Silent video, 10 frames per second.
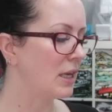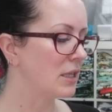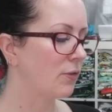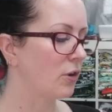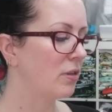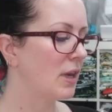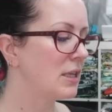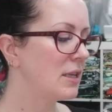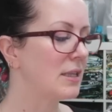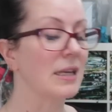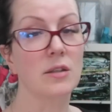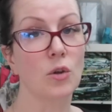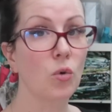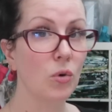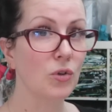And it's for a 36
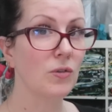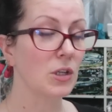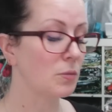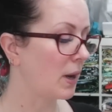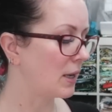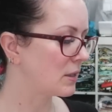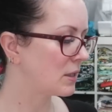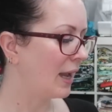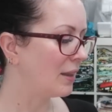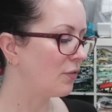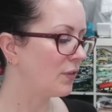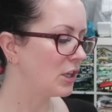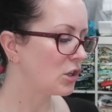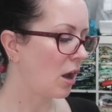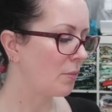1/4 inch bust, and the
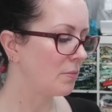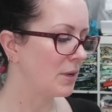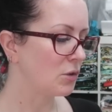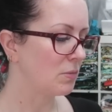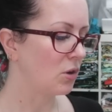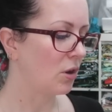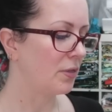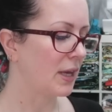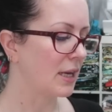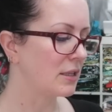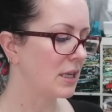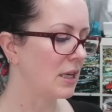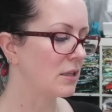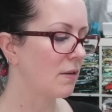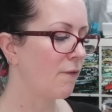finished garment measurement on that
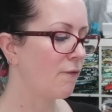is